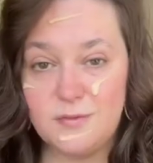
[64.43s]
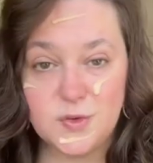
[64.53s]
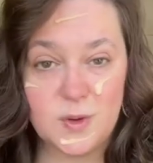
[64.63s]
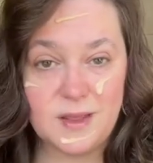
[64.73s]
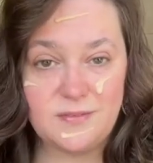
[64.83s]

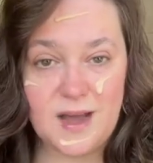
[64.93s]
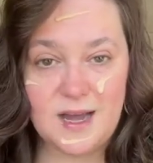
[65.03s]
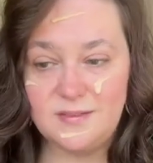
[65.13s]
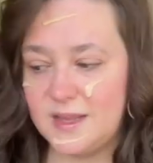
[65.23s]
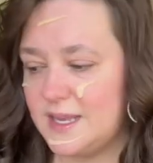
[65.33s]

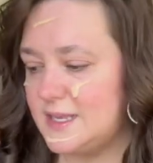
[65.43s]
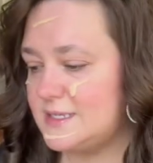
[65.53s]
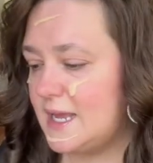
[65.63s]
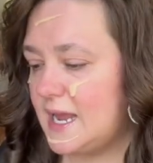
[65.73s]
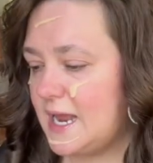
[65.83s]
25 in it,
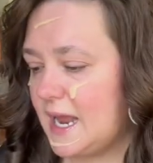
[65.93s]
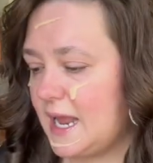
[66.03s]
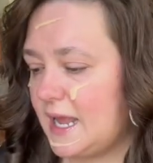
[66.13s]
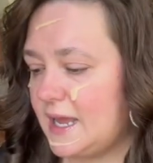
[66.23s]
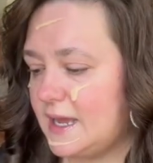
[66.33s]

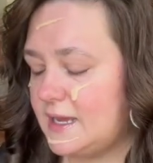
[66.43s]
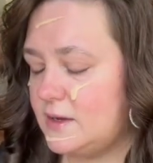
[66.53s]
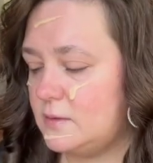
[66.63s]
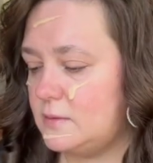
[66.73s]
and